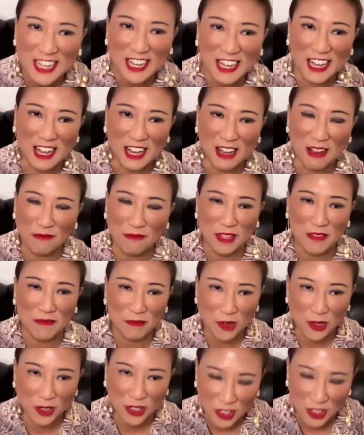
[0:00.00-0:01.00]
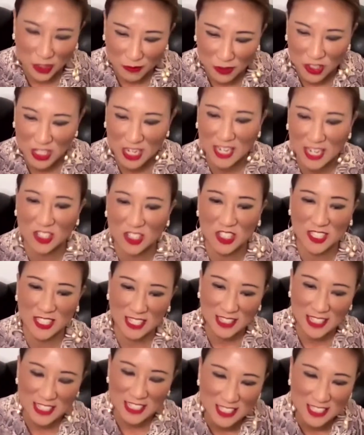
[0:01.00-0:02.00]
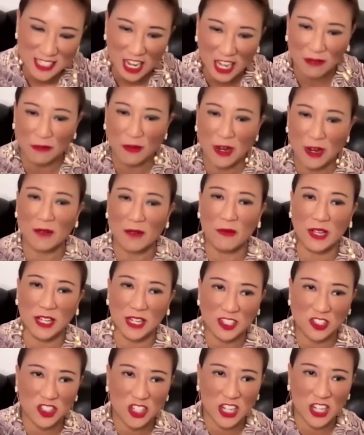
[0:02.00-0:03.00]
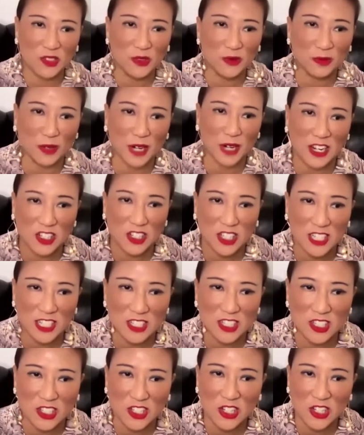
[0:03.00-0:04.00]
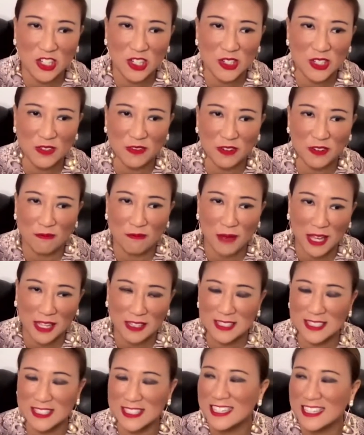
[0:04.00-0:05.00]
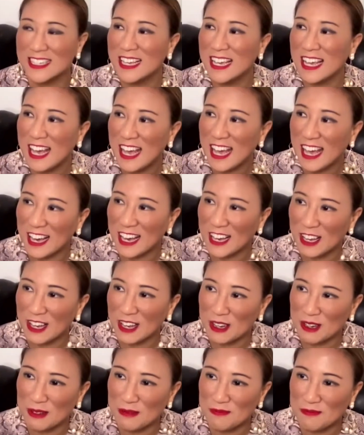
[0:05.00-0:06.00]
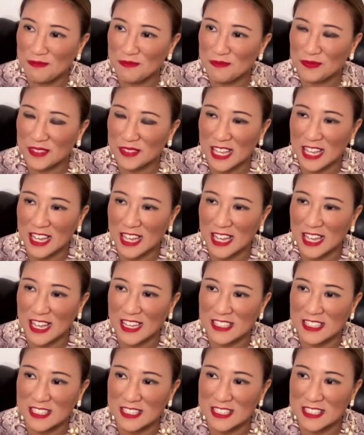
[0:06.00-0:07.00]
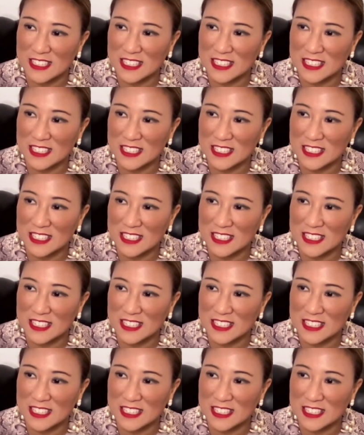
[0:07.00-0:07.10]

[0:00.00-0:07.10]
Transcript: Um, they've bought a new machine. She said, "This time round, we're going to schedule production into two different months." Um, and